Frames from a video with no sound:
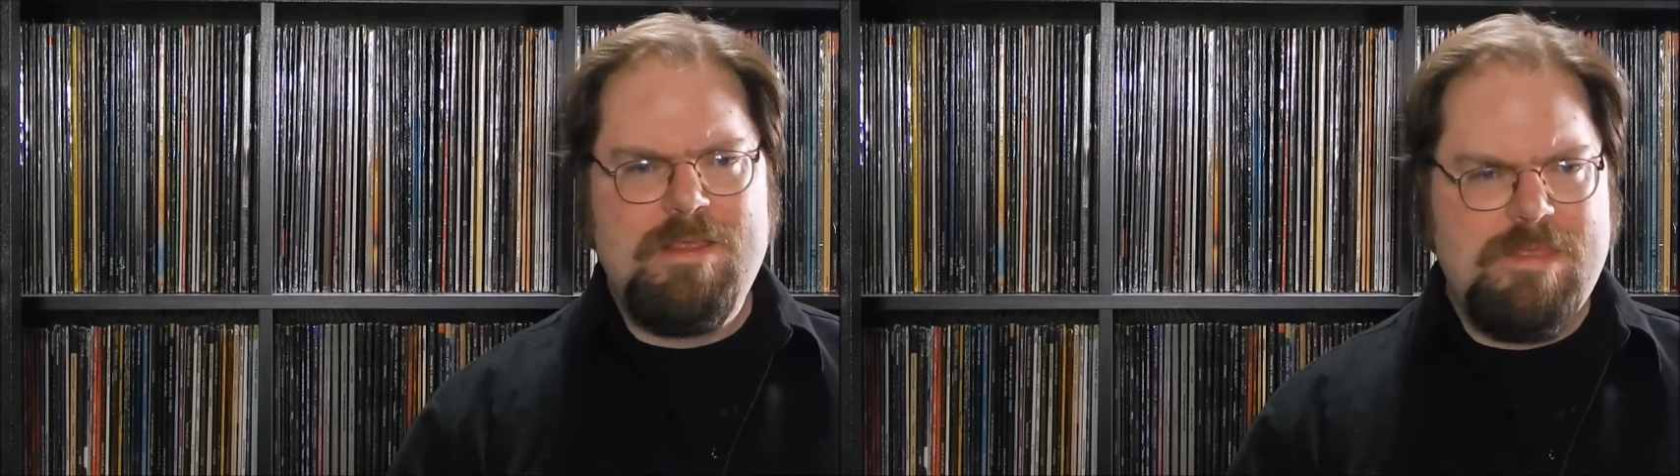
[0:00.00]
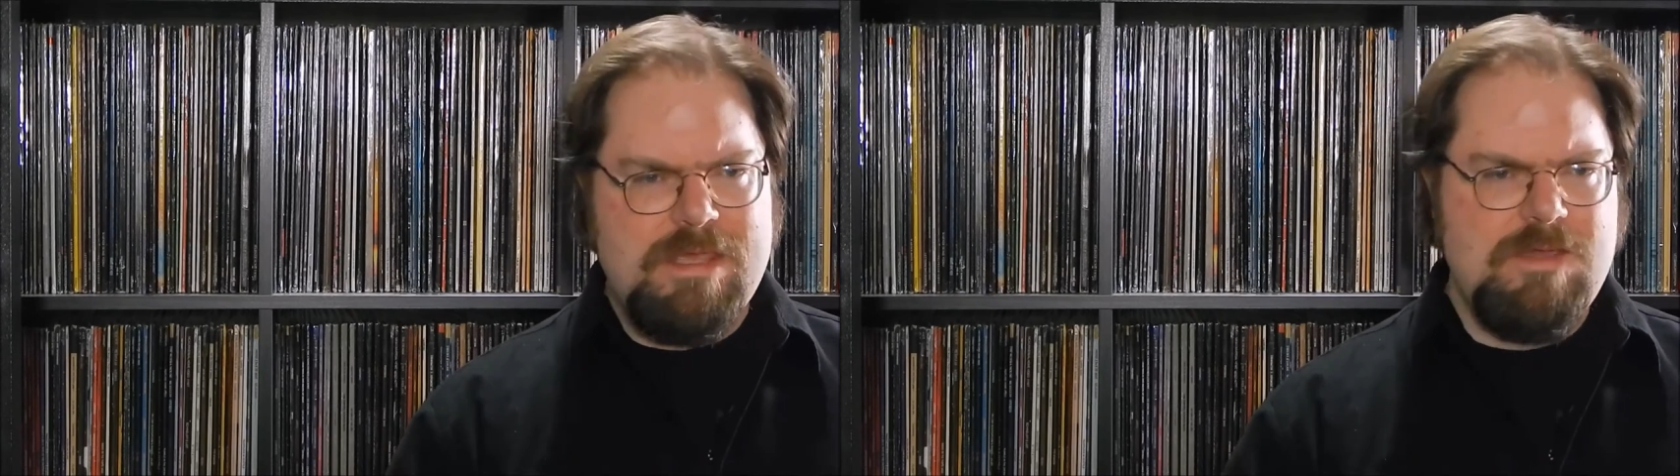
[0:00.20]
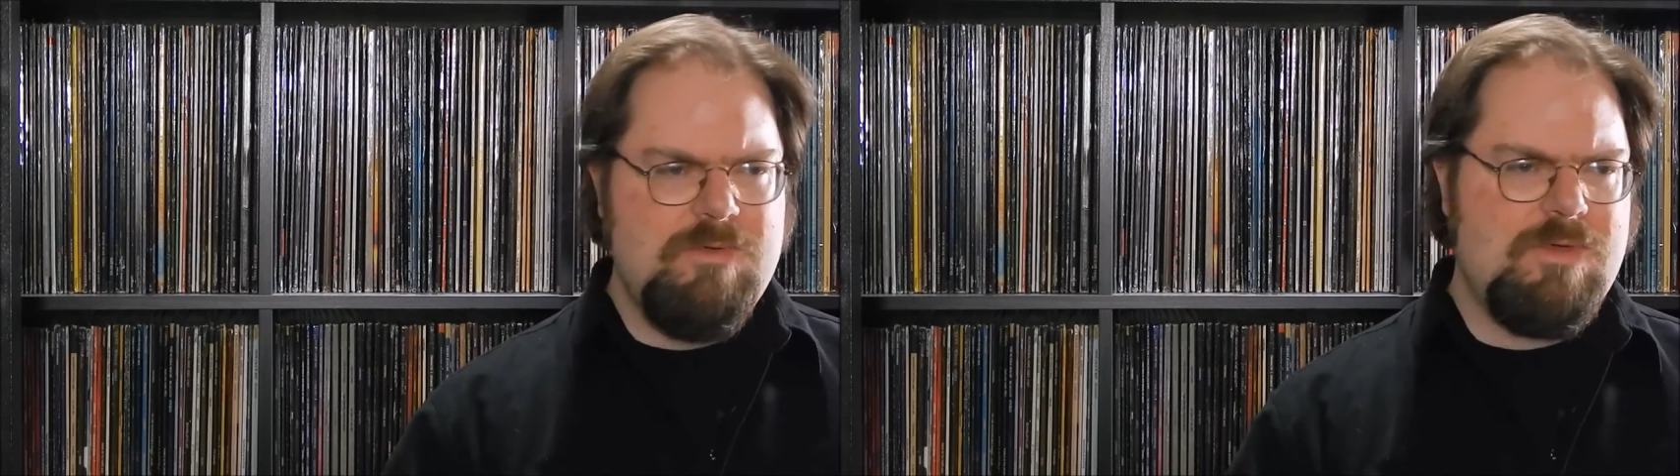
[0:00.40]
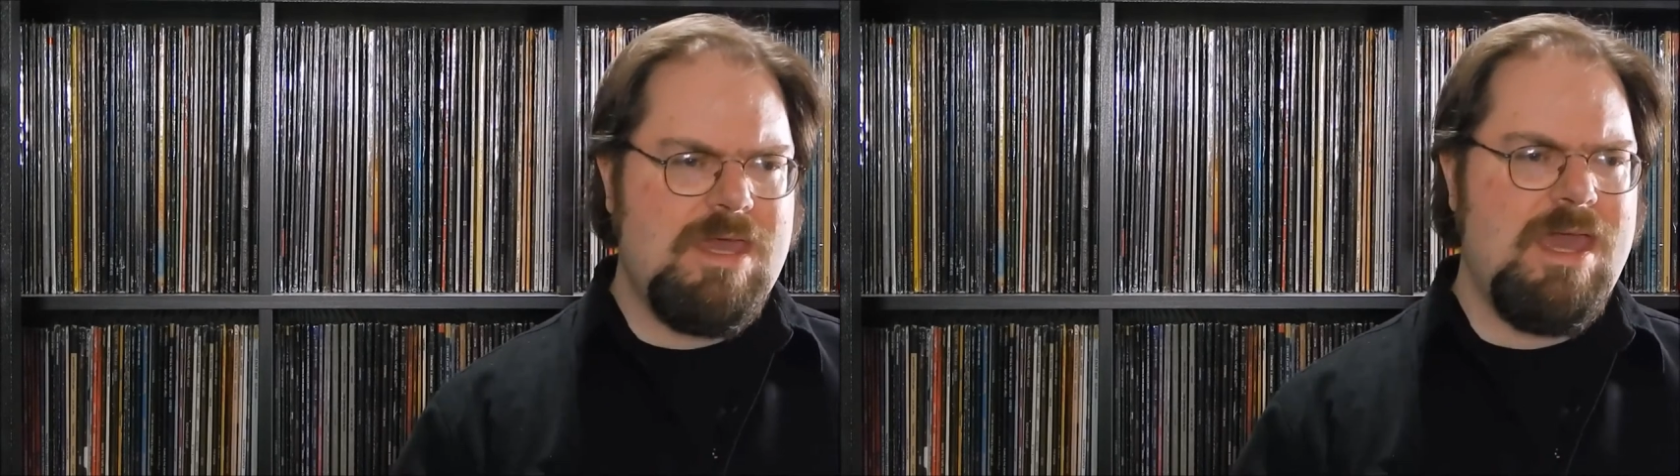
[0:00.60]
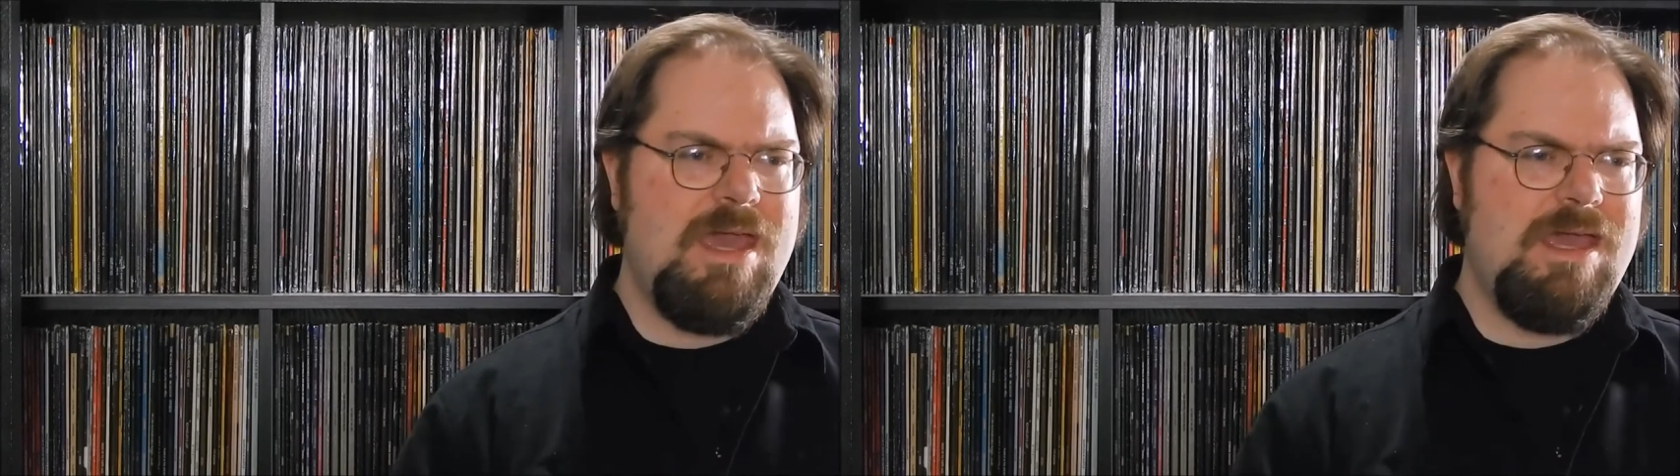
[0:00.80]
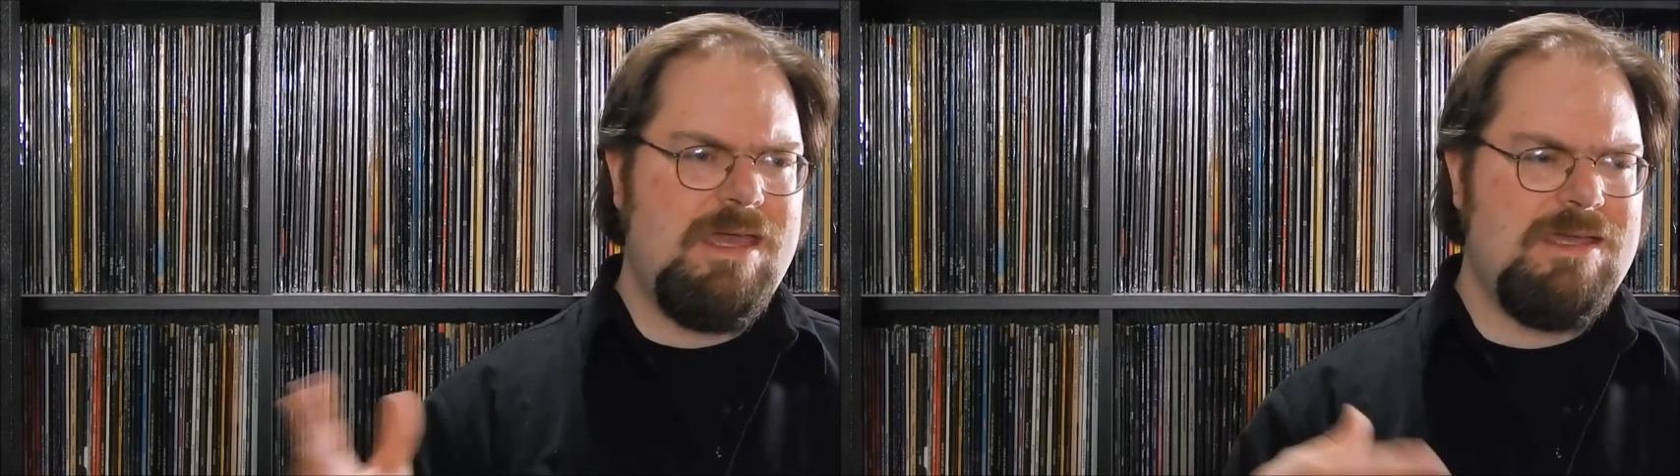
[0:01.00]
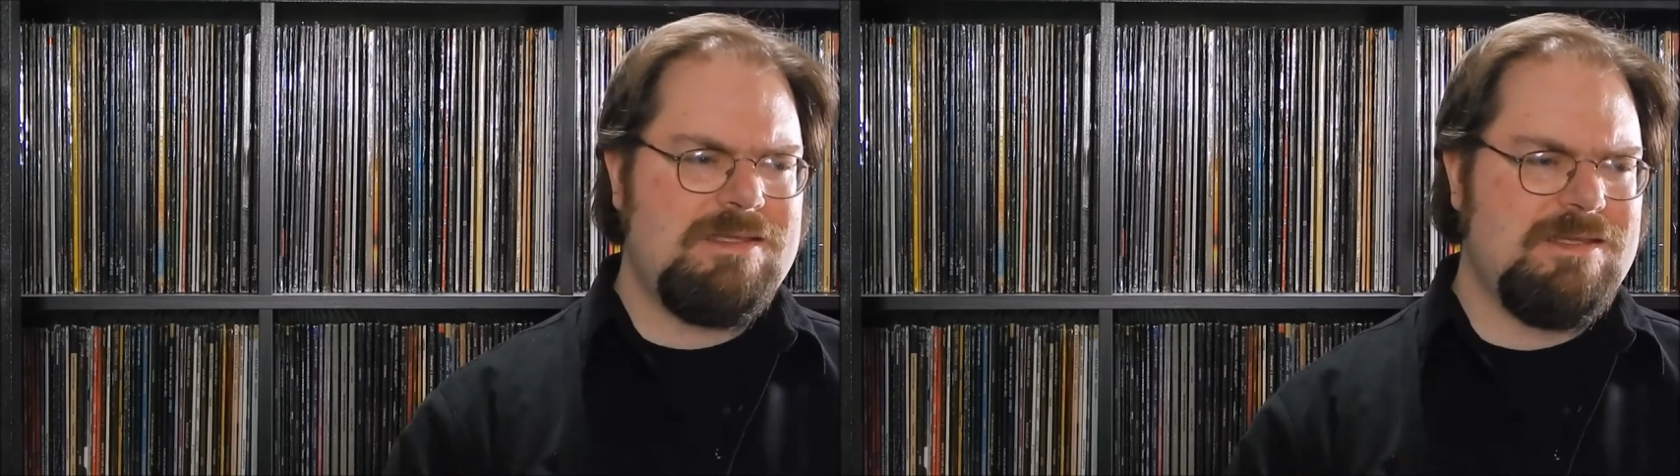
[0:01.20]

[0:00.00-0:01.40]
the UK